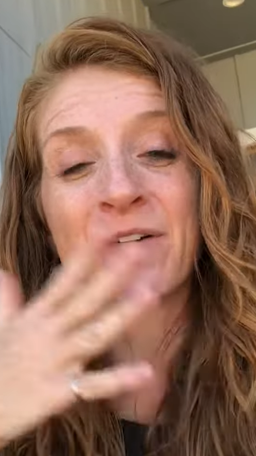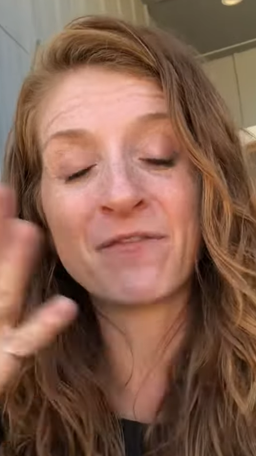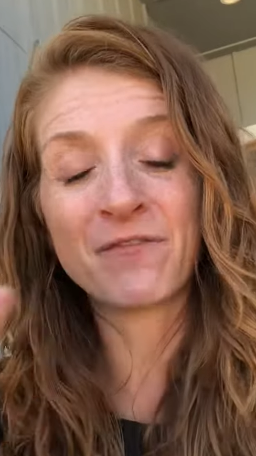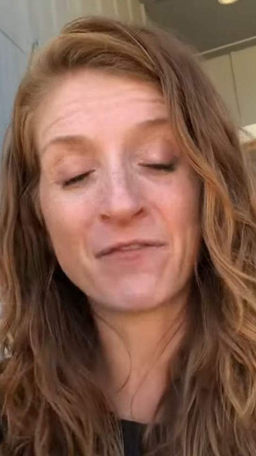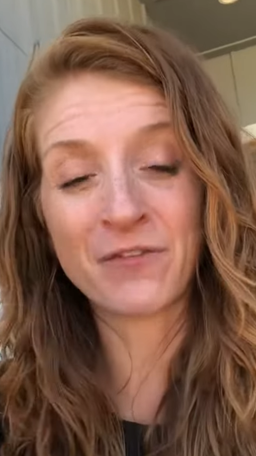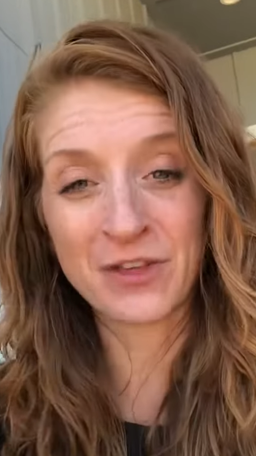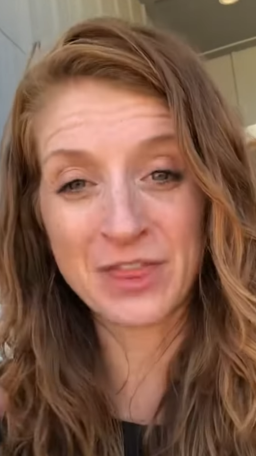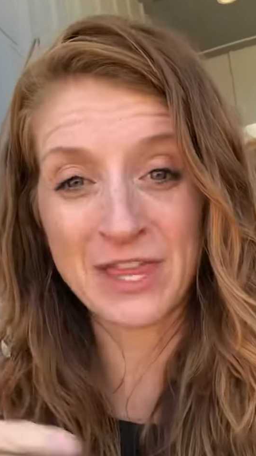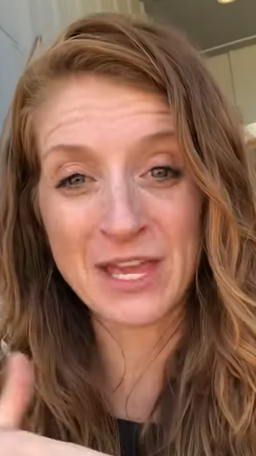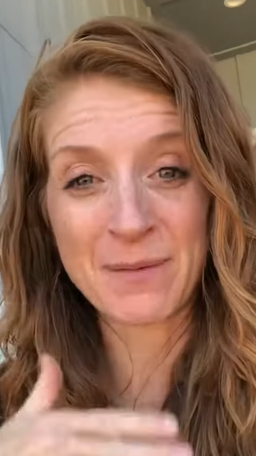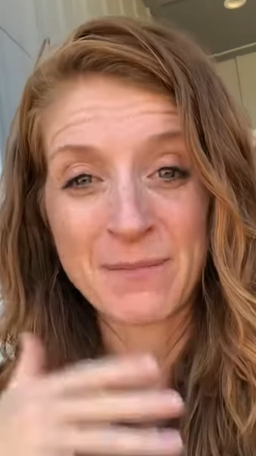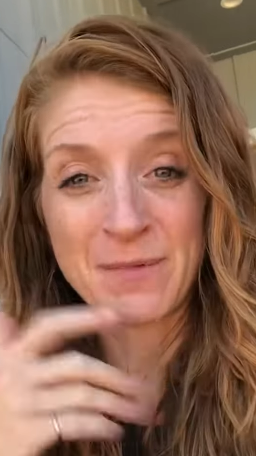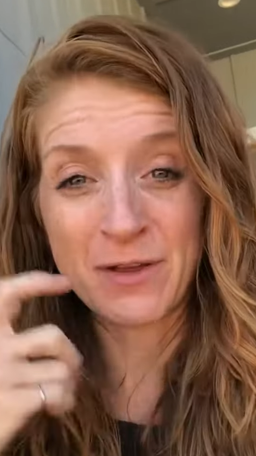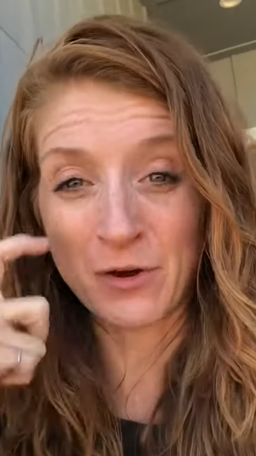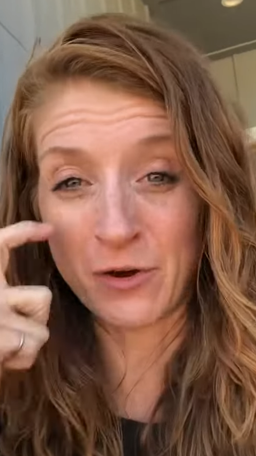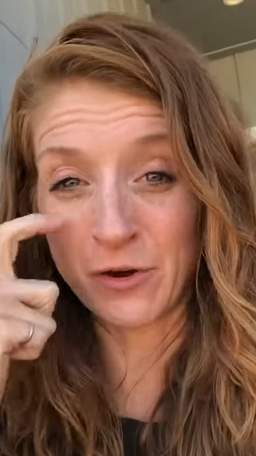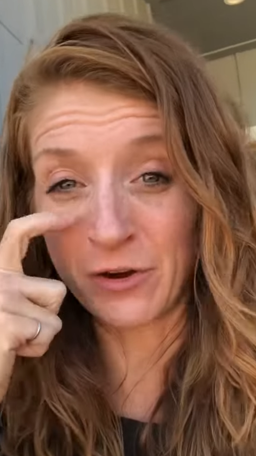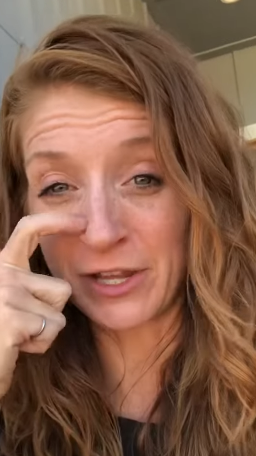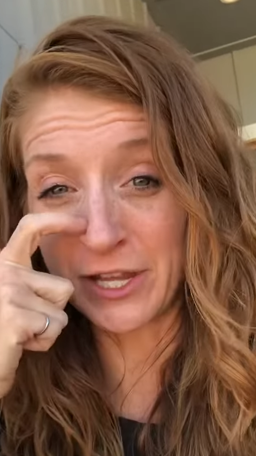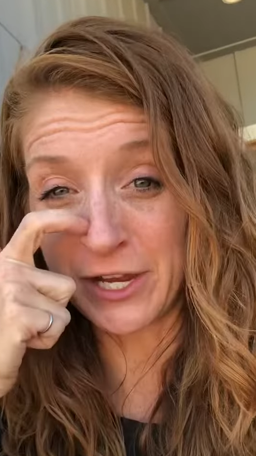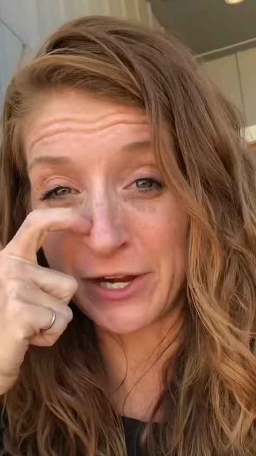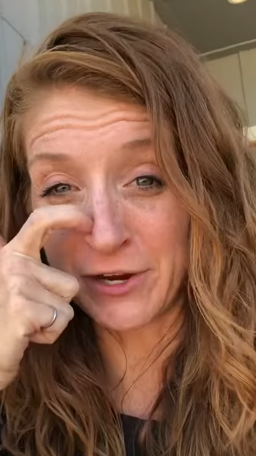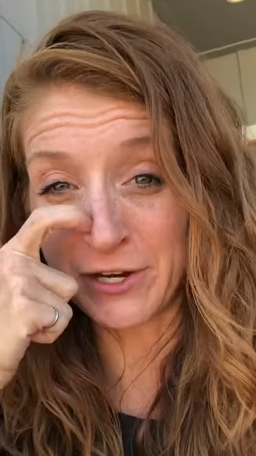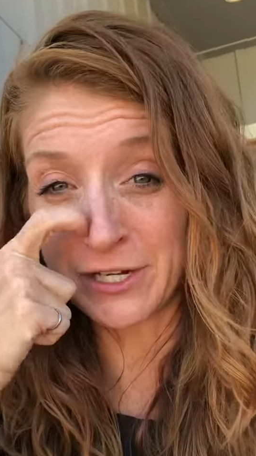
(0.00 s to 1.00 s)
for them
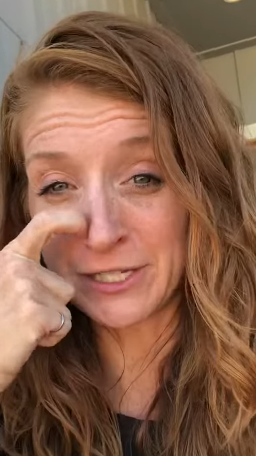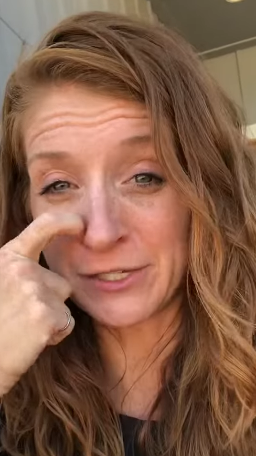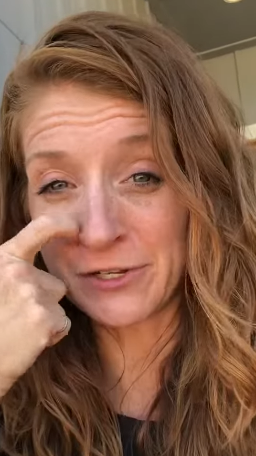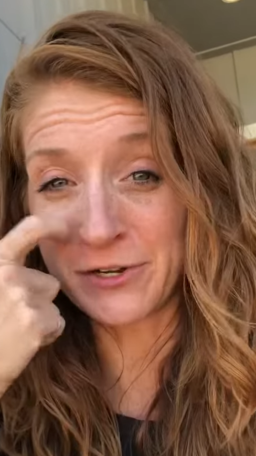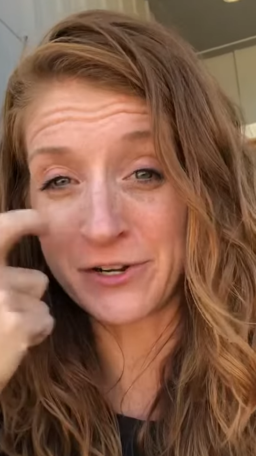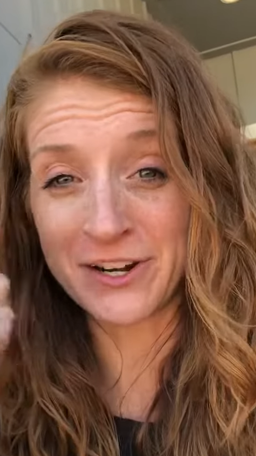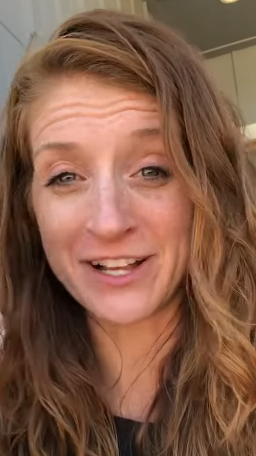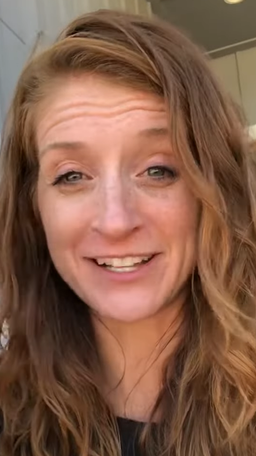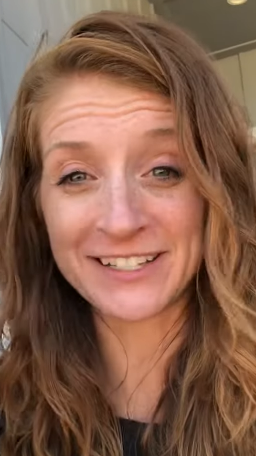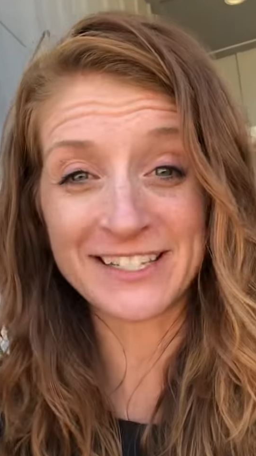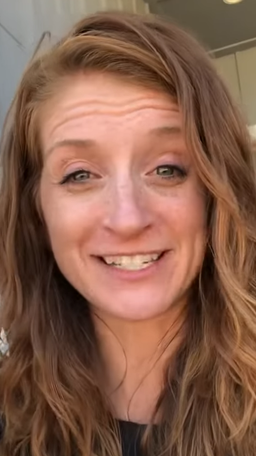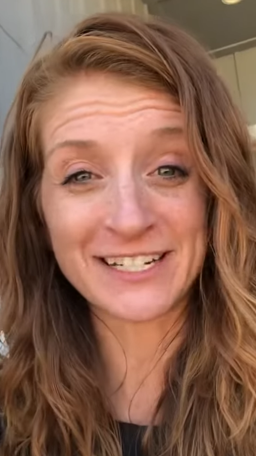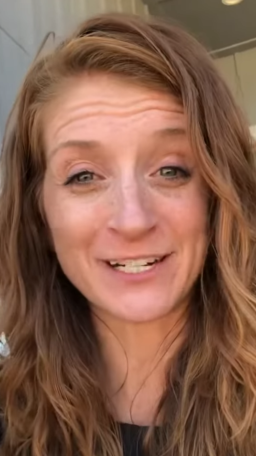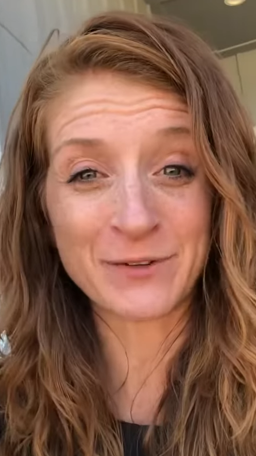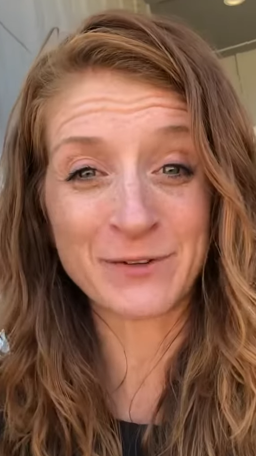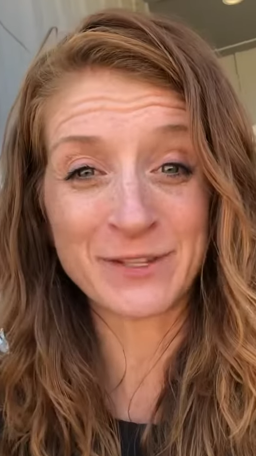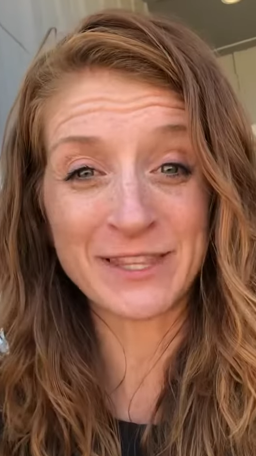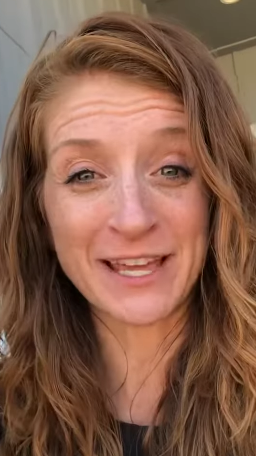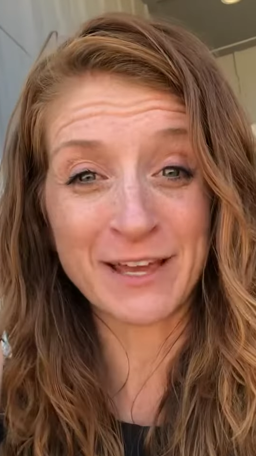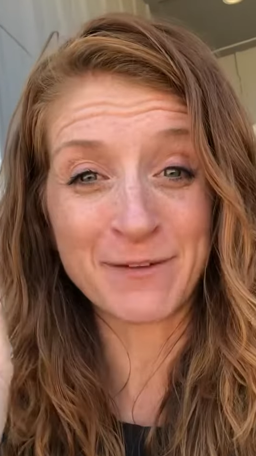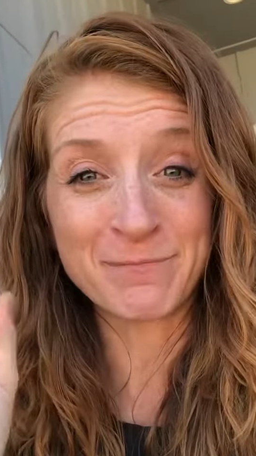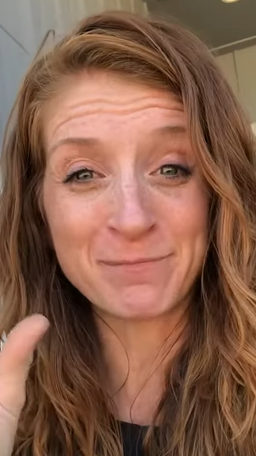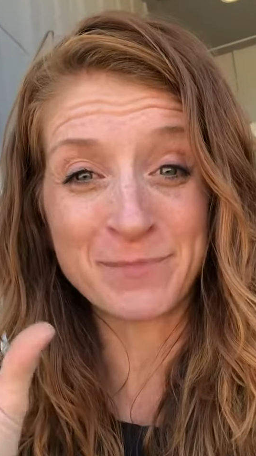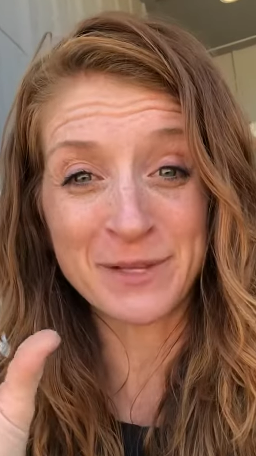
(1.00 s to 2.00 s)
earlier so you're not stuck with
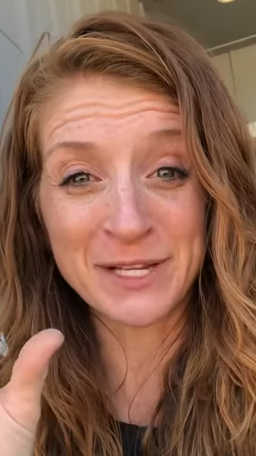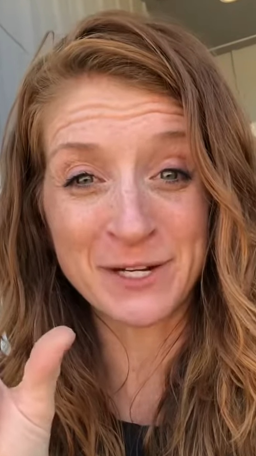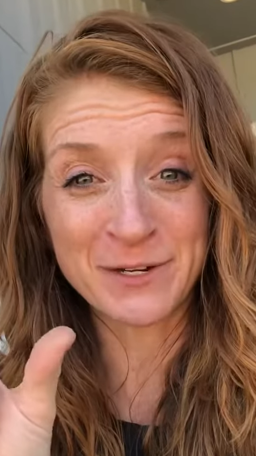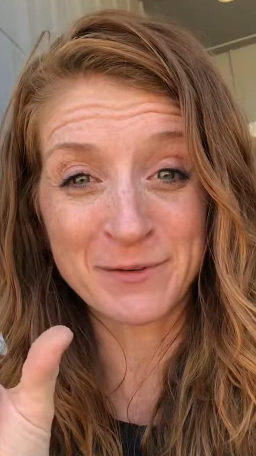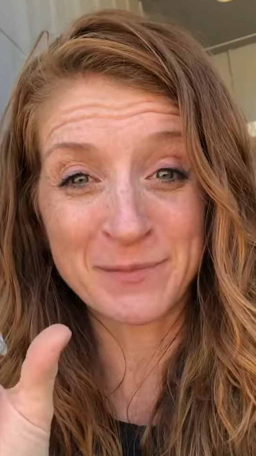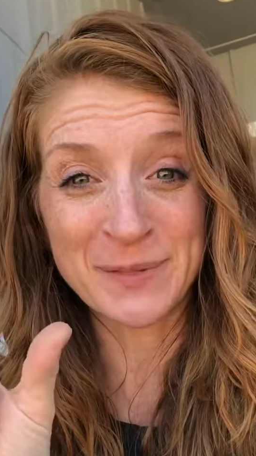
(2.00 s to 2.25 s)
that bigger